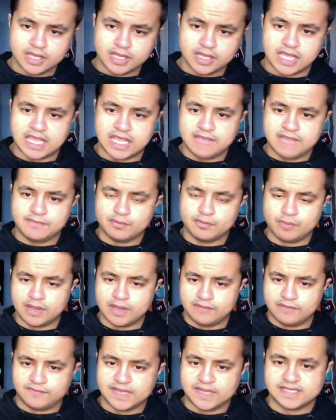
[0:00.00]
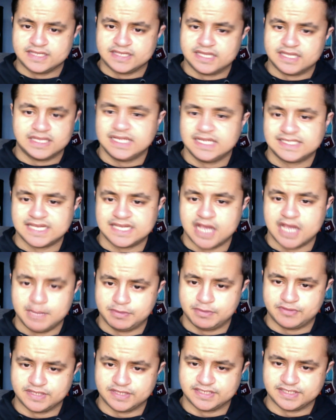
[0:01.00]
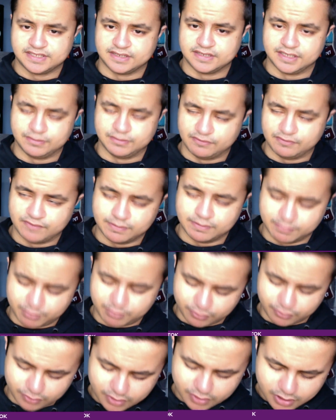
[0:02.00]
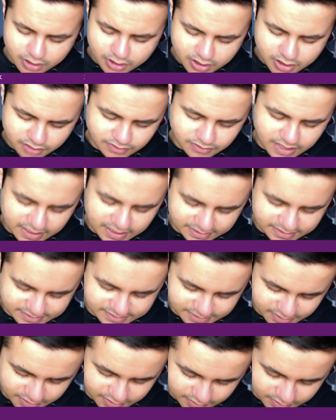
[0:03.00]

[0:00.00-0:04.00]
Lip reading: even with, let's say hypothetically, with Liverpool, that it's a...